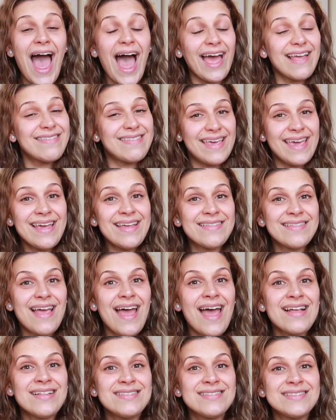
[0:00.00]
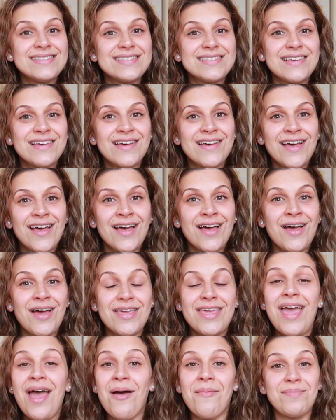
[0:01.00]
I think that's
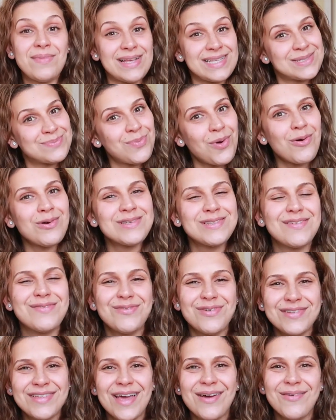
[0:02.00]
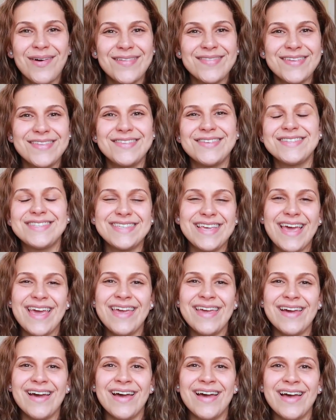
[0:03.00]
uh, yeah that's most of what I wanted to
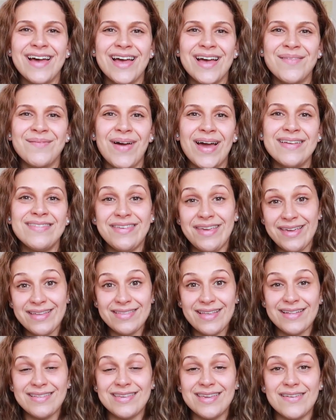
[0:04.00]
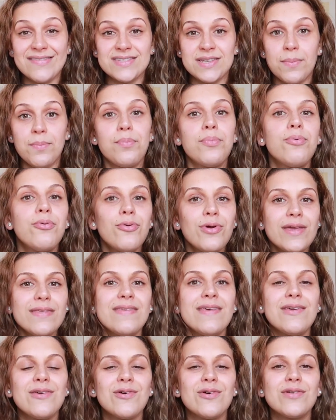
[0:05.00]
say um, I think that gives a
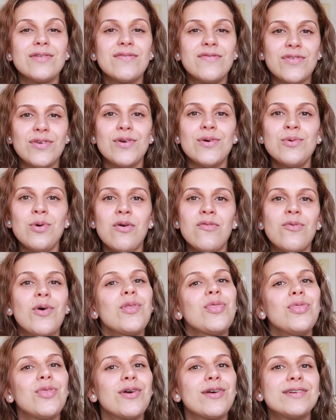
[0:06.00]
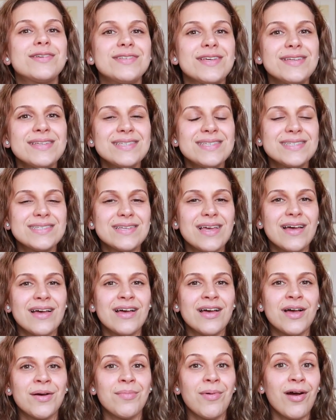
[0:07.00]
pretty good view of what nurses
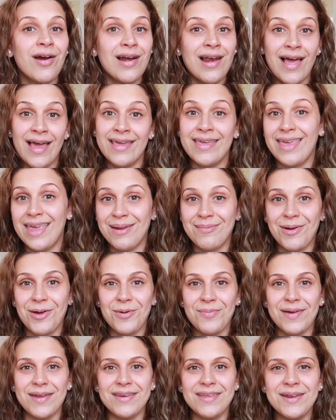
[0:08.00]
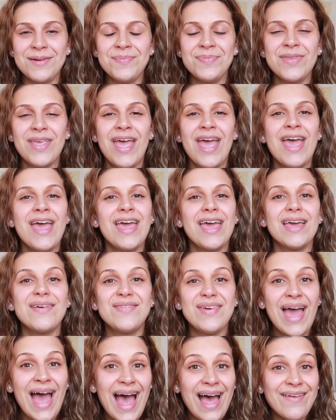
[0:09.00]
um, are like in my opinion
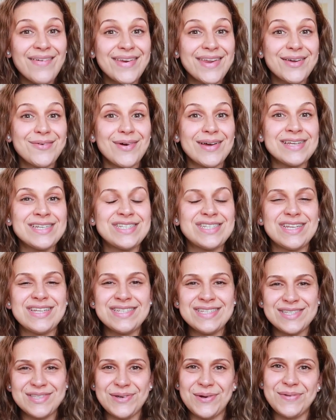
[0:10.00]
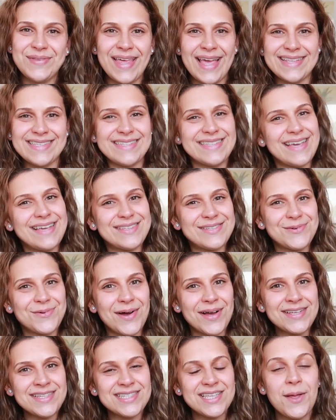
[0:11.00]
if you have any questions don't hesitate
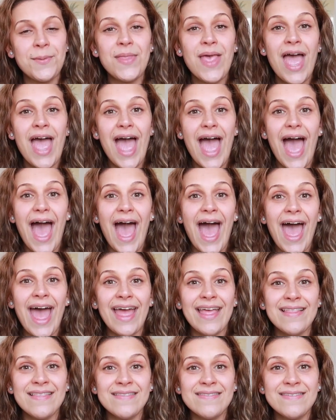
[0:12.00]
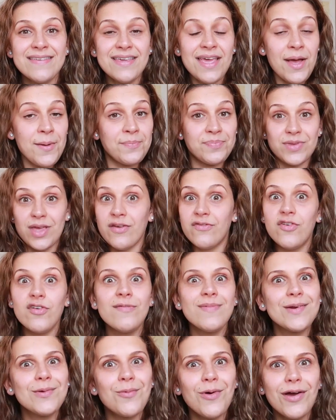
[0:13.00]
to ask and yeah, if
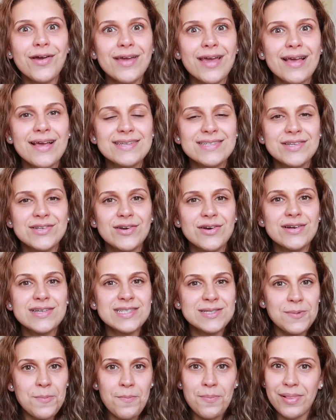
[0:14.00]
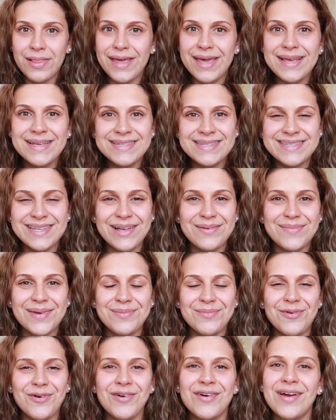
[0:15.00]
you've been working as a nurse, please tell
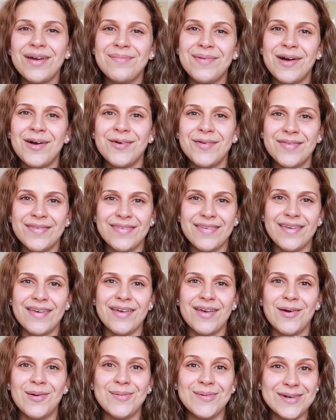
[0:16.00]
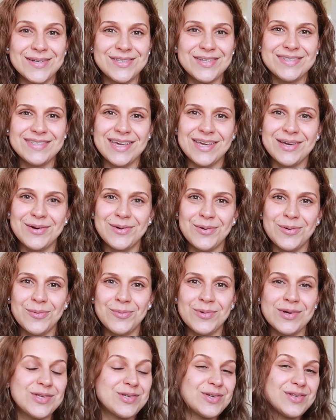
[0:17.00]
me more about uh, what you think
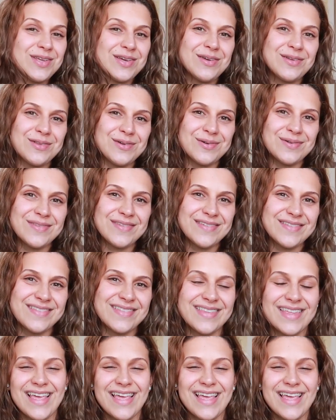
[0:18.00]
we should include.